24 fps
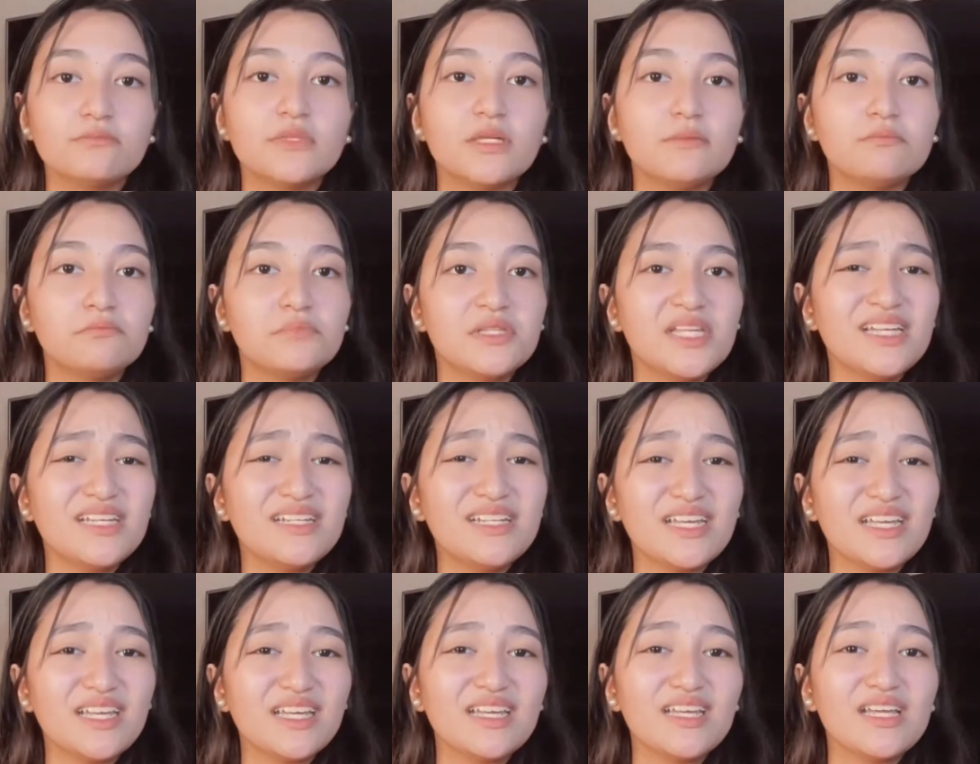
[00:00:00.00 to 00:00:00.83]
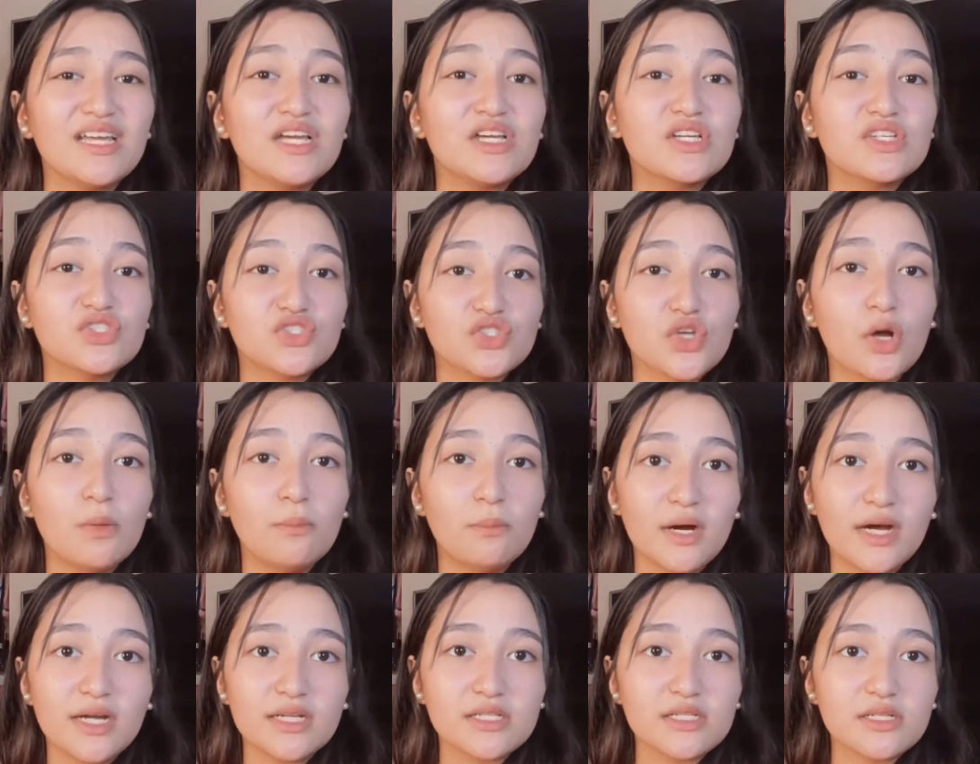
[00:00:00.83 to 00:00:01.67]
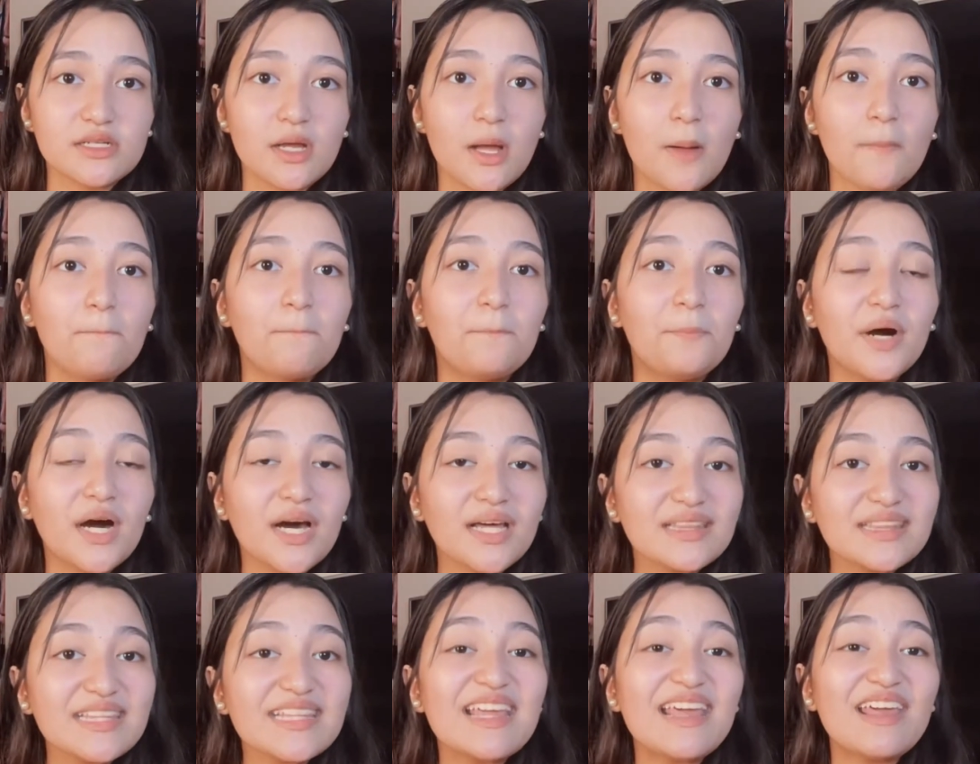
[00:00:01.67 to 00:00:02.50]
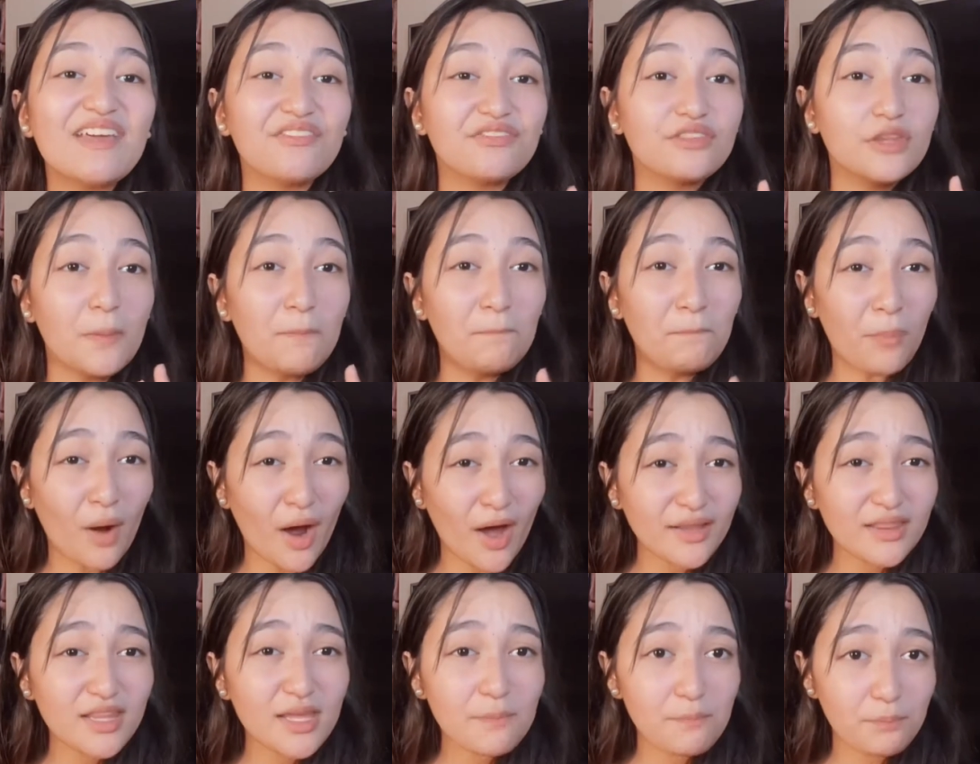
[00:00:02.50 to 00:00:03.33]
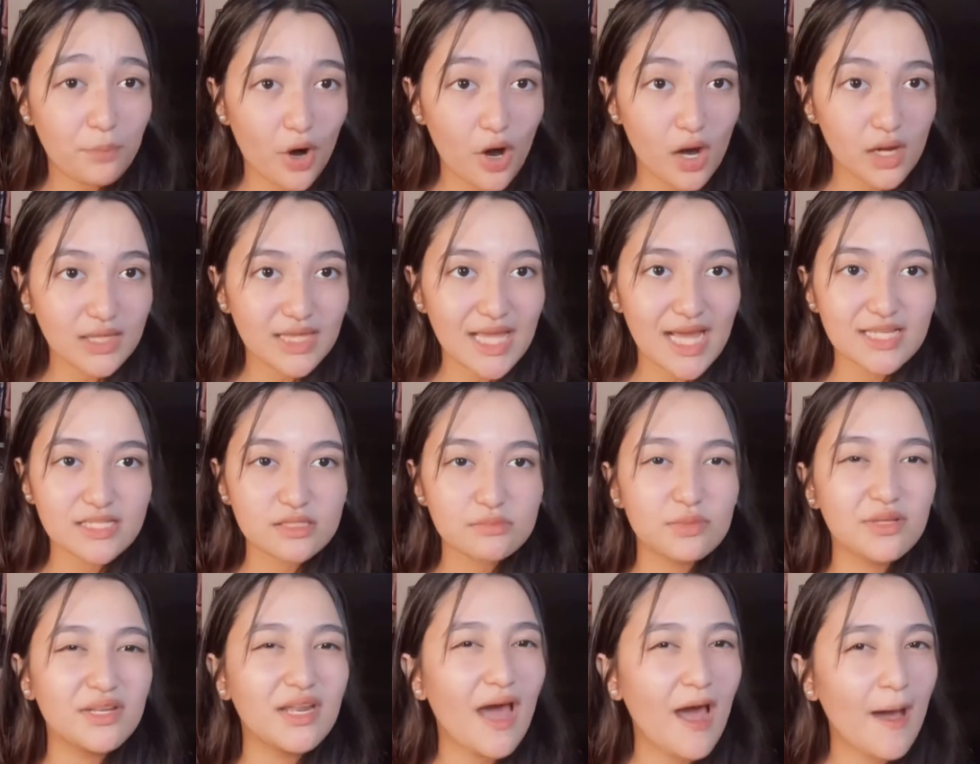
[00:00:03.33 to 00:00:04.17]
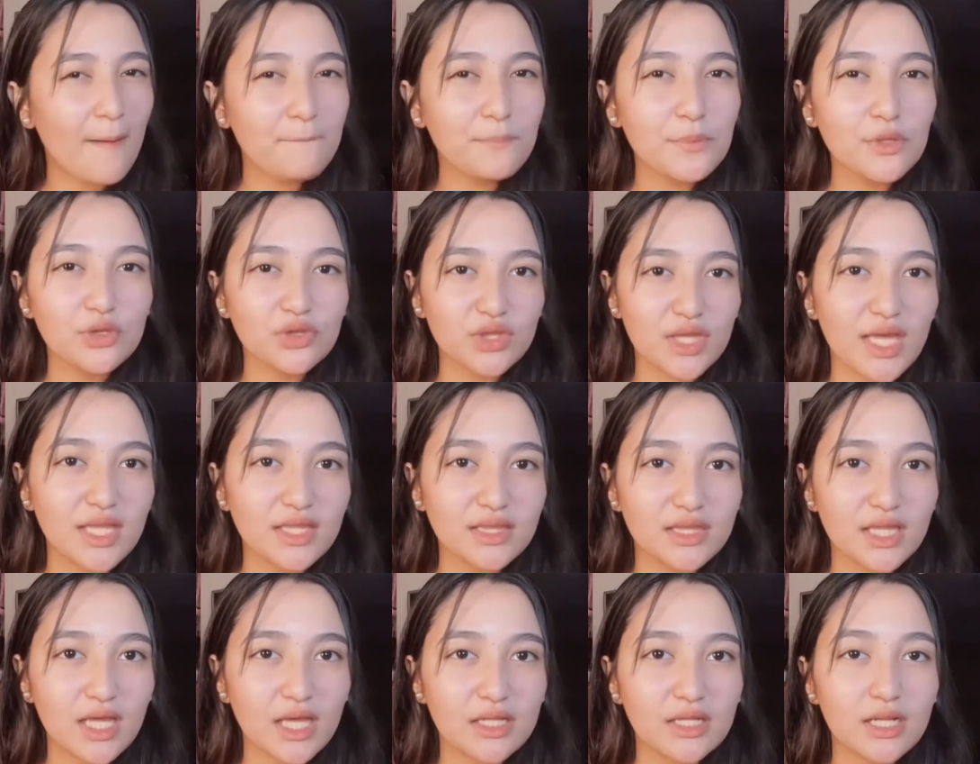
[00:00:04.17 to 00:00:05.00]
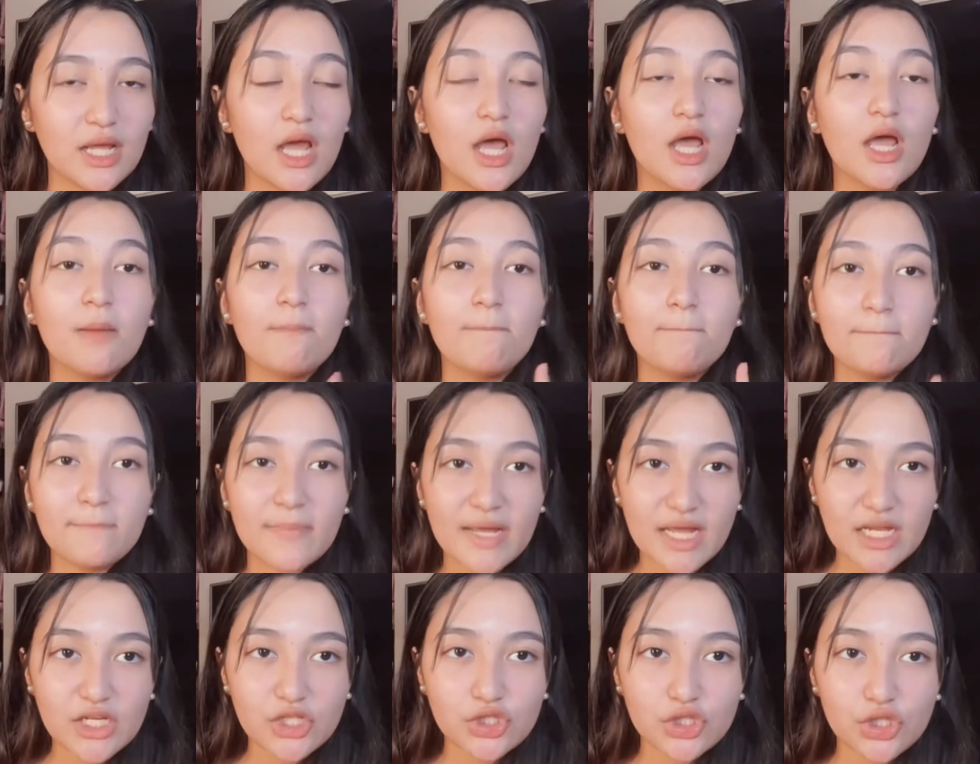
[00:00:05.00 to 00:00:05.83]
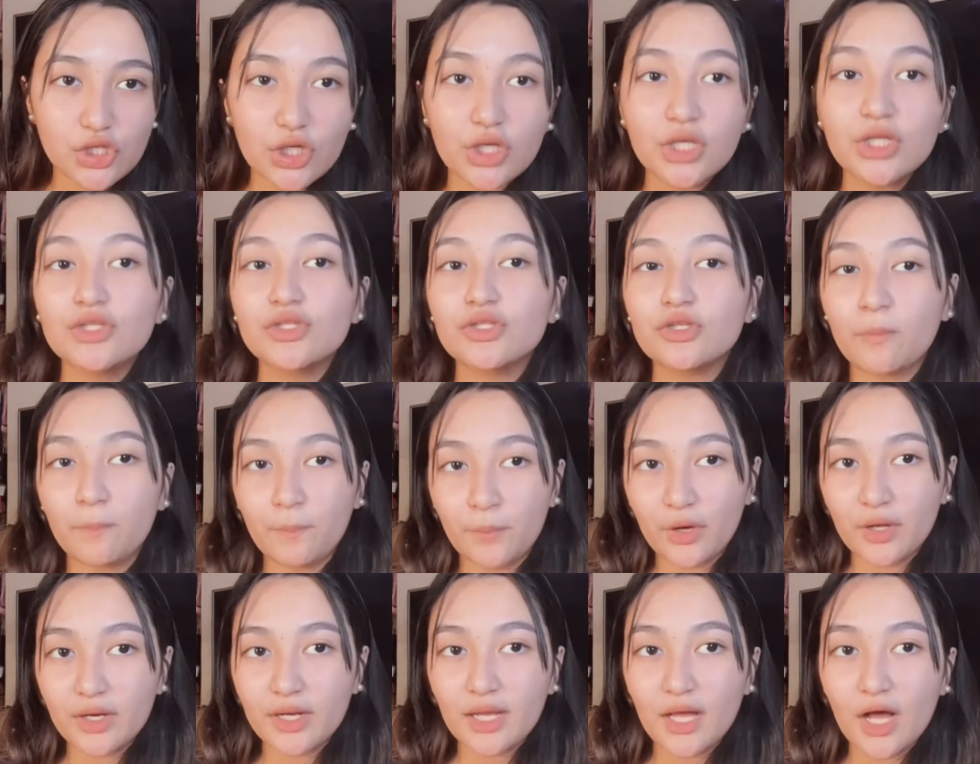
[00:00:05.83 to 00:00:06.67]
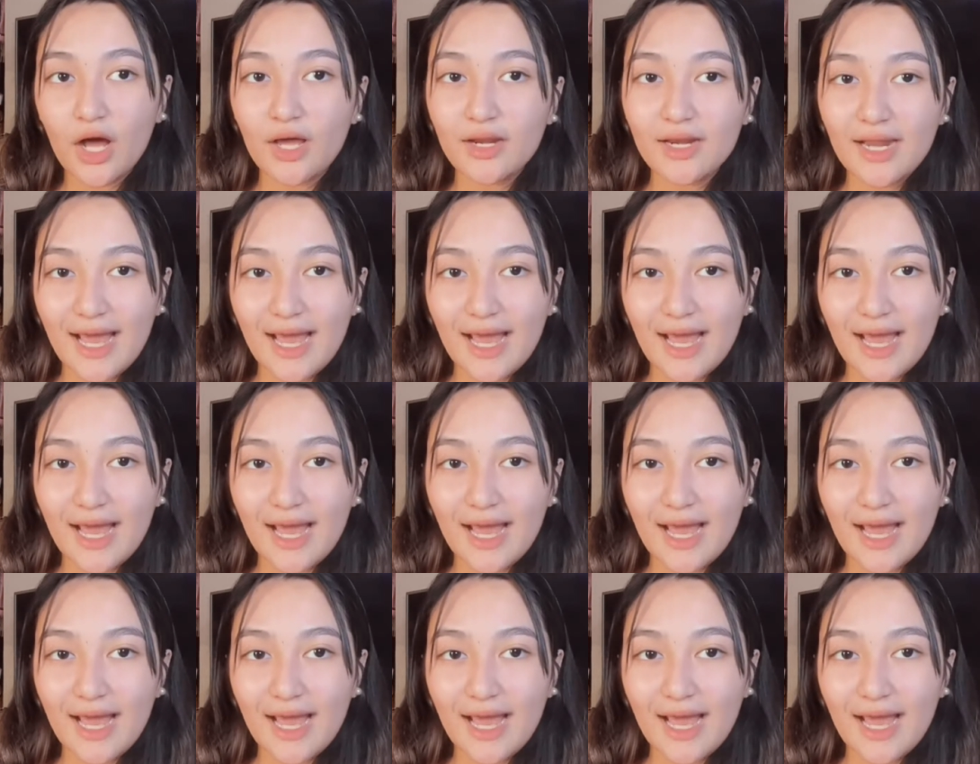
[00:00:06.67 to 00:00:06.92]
the bleeding so much. But if the body part has been amputated, make sure to put it on